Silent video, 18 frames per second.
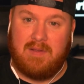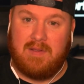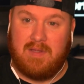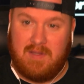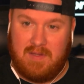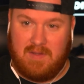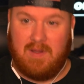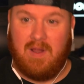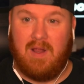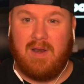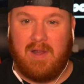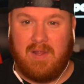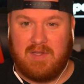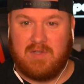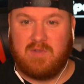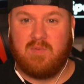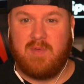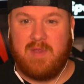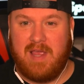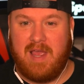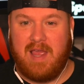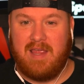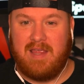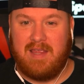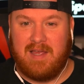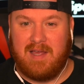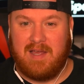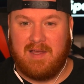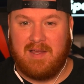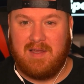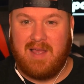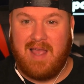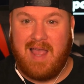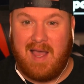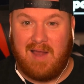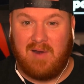this will be a
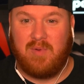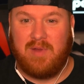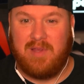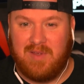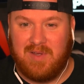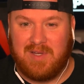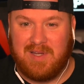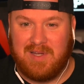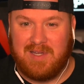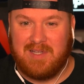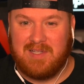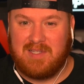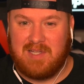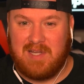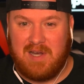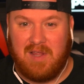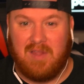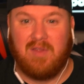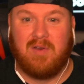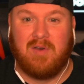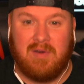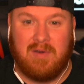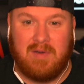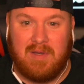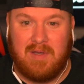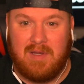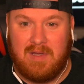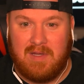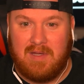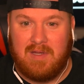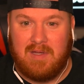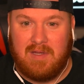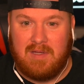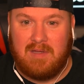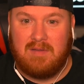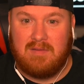how do we look against another
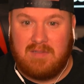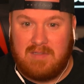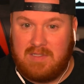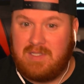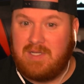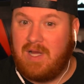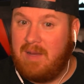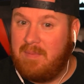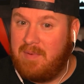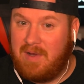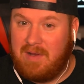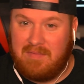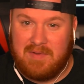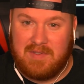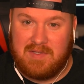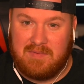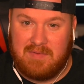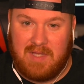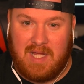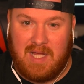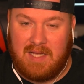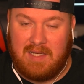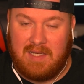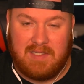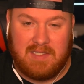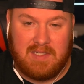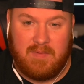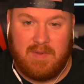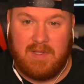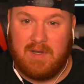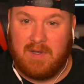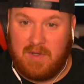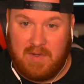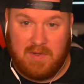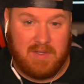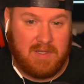top offensive line? Because I mean, they're
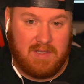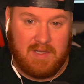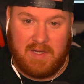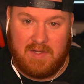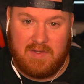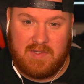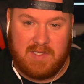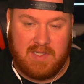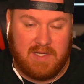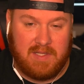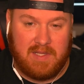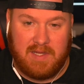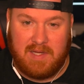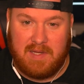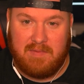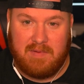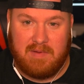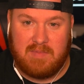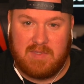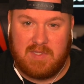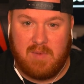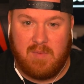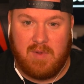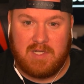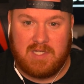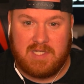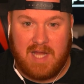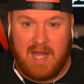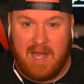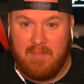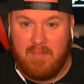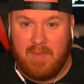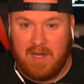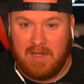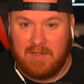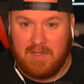good. Like you said, they give him so much time
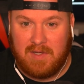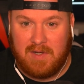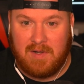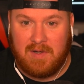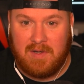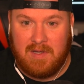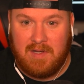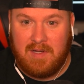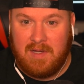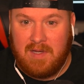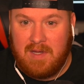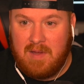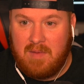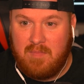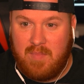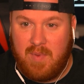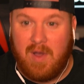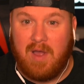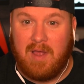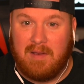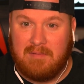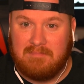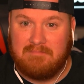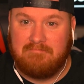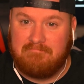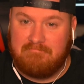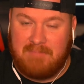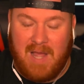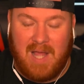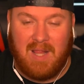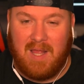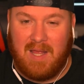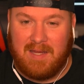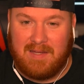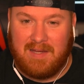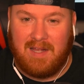back there. But I
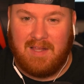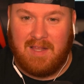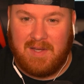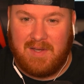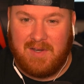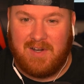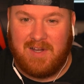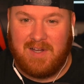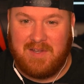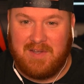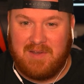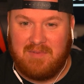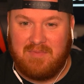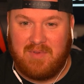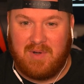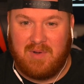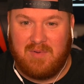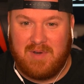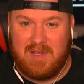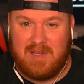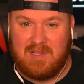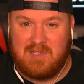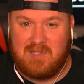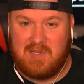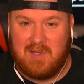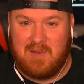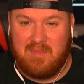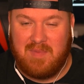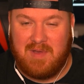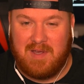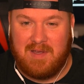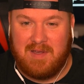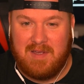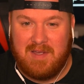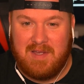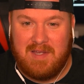like your idea of throwing in some
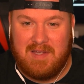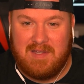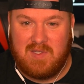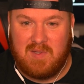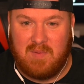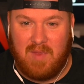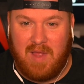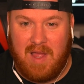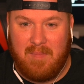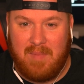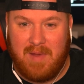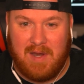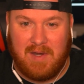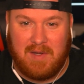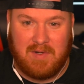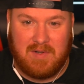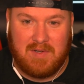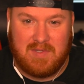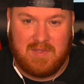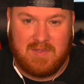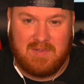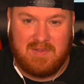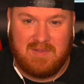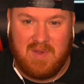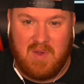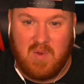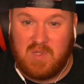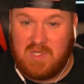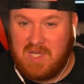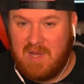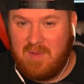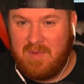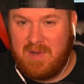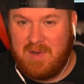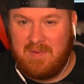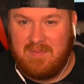linebackers. Who's
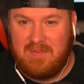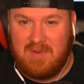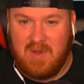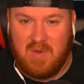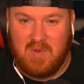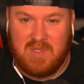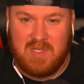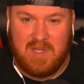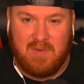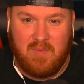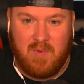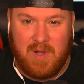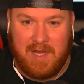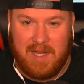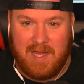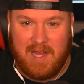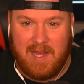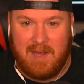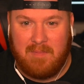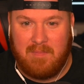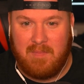coming? Who's hitting what gap?